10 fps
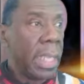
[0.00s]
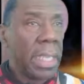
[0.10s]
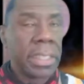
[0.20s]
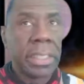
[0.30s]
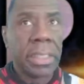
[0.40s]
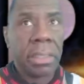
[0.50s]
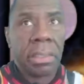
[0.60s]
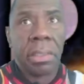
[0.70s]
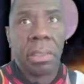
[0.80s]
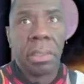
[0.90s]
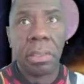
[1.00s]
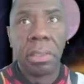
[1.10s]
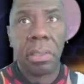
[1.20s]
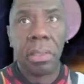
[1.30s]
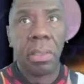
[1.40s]
guess,
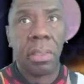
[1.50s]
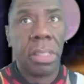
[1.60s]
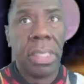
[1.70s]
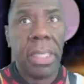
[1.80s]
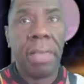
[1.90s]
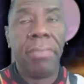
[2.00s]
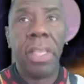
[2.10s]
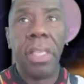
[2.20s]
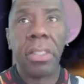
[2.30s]
11